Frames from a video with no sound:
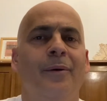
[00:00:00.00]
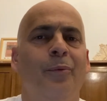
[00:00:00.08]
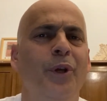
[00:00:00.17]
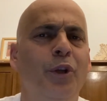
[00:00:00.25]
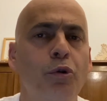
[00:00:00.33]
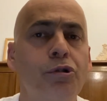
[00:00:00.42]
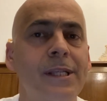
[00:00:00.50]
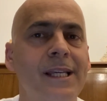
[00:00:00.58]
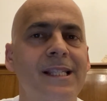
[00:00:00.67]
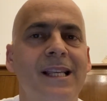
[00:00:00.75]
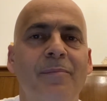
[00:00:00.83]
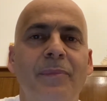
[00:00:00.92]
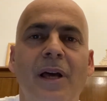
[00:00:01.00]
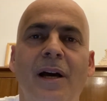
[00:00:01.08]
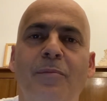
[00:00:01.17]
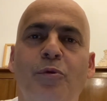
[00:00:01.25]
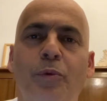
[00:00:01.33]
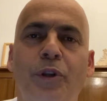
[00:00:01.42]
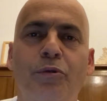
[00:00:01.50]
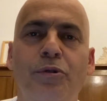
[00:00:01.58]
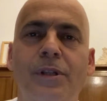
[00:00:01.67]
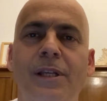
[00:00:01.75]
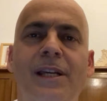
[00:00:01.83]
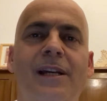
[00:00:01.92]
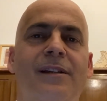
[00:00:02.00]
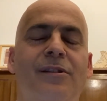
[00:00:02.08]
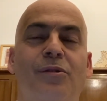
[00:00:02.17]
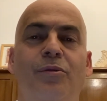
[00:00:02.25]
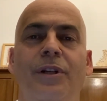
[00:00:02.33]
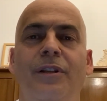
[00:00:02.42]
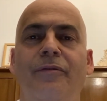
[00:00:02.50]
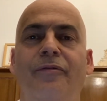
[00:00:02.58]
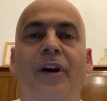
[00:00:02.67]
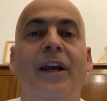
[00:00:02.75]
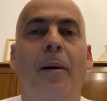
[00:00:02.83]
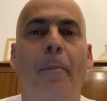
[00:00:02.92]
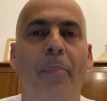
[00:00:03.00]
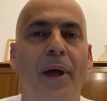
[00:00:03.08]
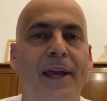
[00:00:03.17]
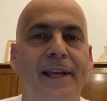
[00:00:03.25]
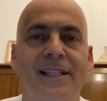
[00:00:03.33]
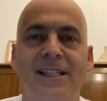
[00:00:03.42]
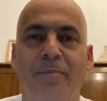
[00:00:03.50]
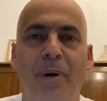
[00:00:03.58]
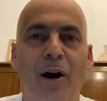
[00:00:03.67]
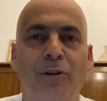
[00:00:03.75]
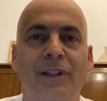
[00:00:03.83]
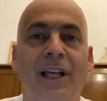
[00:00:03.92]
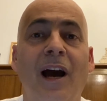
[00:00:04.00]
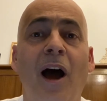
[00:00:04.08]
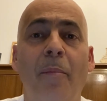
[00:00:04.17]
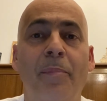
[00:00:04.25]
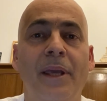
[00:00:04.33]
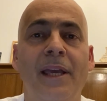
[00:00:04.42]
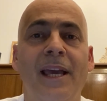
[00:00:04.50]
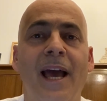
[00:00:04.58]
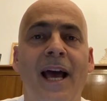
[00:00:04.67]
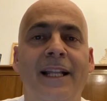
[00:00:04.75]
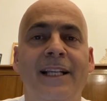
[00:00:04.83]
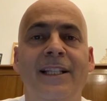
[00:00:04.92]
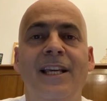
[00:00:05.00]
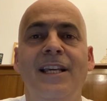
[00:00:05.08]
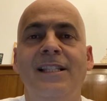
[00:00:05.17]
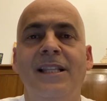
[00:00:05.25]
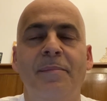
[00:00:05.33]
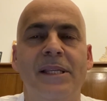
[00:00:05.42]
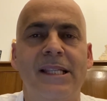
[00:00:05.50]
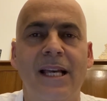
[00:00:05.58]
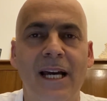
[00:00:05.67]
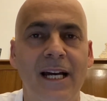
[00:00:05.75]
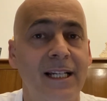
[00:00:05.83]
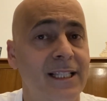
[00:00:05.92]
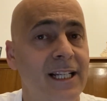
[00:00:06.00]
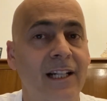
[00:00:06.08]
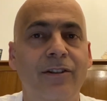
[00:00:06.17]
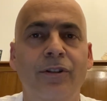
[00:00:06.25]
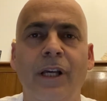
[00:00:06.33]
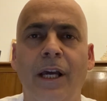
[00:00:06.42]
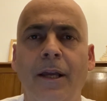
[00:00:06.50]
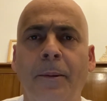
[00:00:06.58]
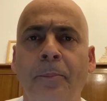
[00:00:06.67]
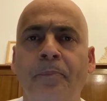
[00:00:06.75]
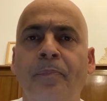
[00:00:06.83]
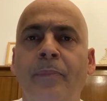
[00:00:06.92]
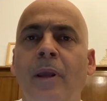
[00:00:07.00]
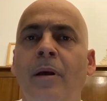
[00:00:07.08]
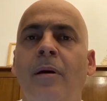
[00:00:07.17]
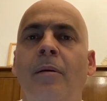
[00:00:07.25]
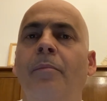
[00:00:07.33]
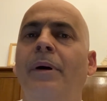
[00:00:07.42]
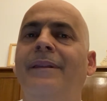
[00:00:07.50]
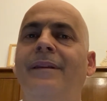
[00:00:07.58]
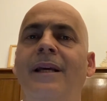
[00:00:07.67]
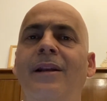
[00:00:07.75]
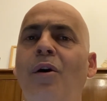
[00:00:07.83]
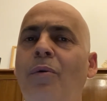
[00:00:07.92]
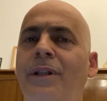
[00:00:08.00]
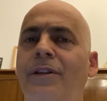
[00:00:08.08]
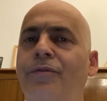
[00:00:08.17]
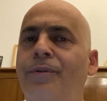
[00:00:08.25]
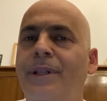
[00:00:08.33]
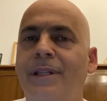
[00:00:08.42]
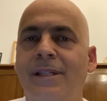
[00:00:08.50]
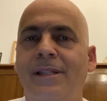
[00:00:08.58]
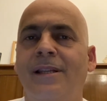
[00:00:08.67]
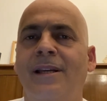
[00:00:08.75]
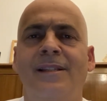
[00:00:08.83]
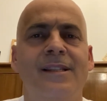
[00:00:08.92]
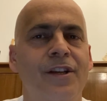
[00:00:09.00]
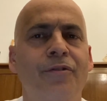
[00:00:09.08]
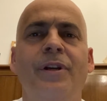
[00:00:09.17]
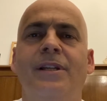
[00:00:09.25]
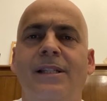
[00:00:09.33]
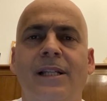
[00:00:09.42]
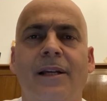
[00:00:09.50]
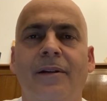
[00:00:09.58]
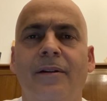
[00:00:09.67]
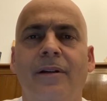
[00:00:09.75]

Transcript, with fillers: We do see sometimes, we do see sort of uh, campaigns about the Rabbi, uh, that he is the Messiah till today, but uh, no one treats this uh, seriously.